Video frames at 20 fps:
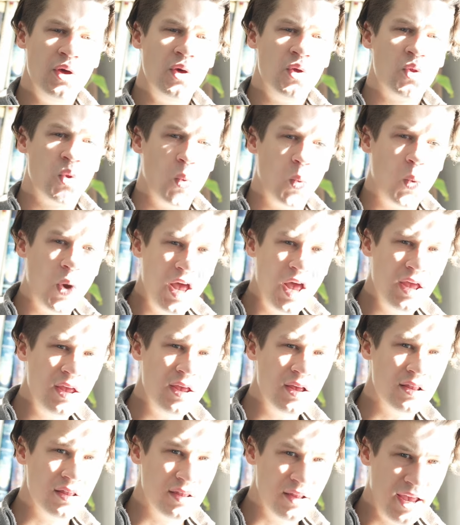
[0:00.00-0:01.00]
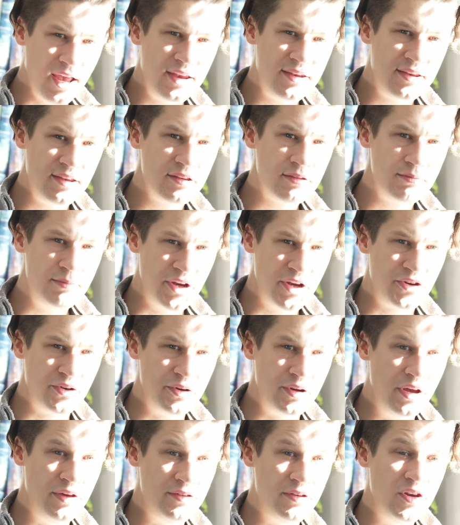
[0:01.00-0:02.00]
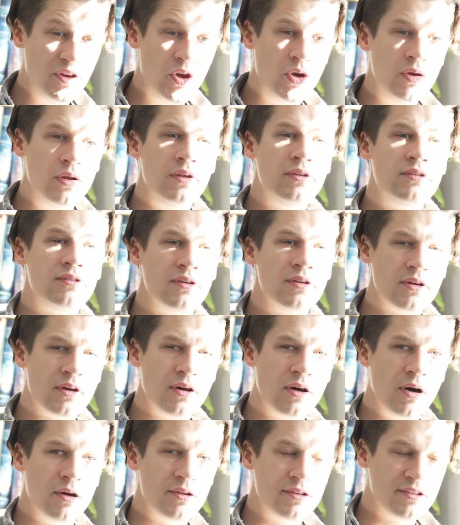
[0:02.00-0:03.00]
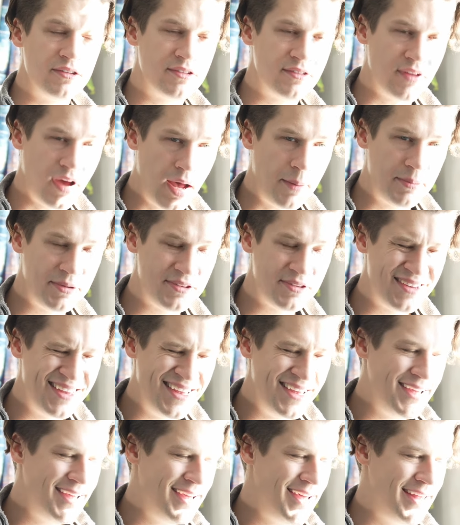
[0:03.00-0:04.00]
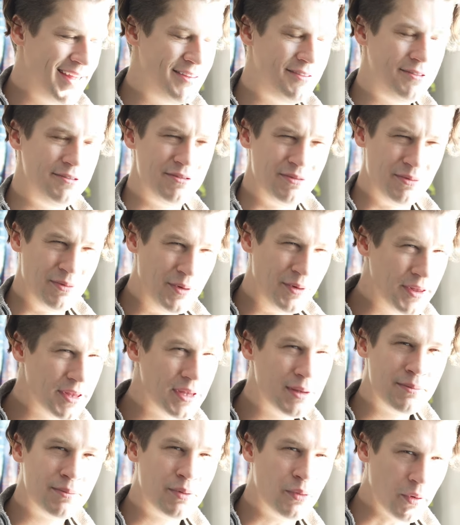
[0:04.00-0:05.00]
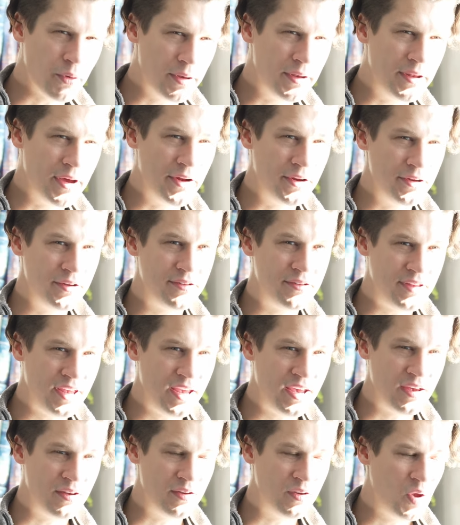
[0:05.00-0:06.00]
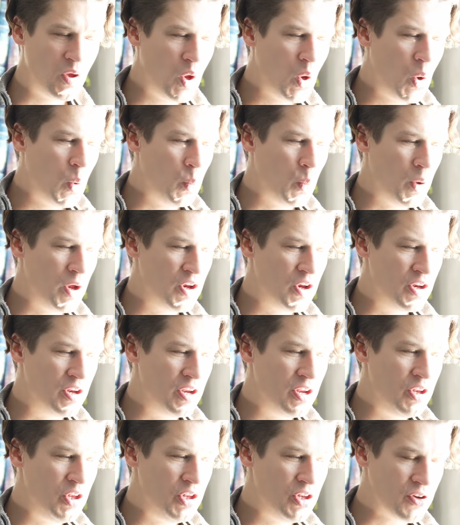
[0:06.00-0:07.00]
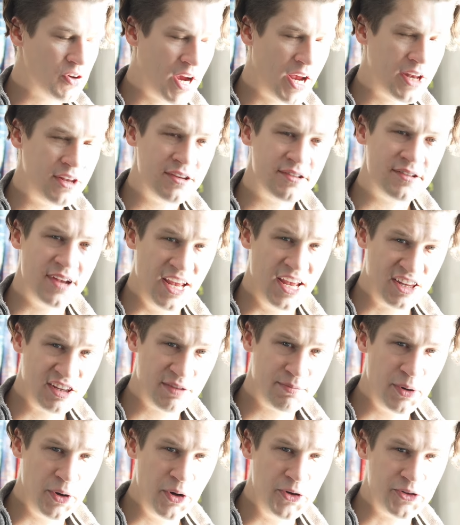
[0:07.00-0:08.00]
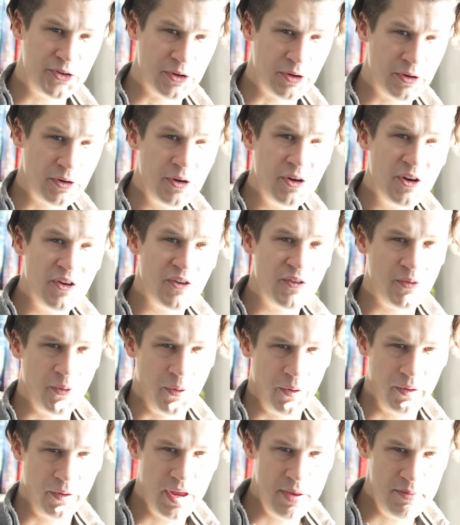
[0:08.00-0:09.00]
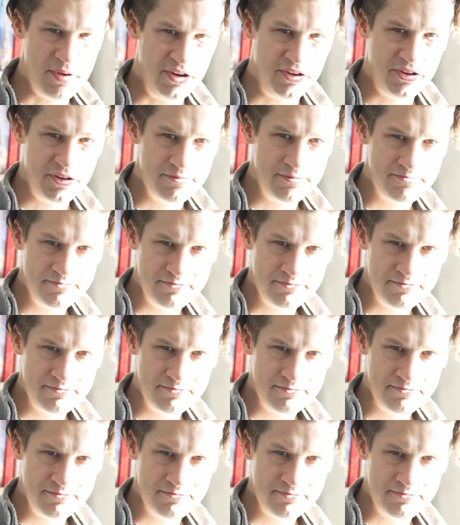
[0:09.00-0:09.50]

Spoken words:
The way light is measured is in units called stops, and this is really important to understand when trying to set exposure for your image.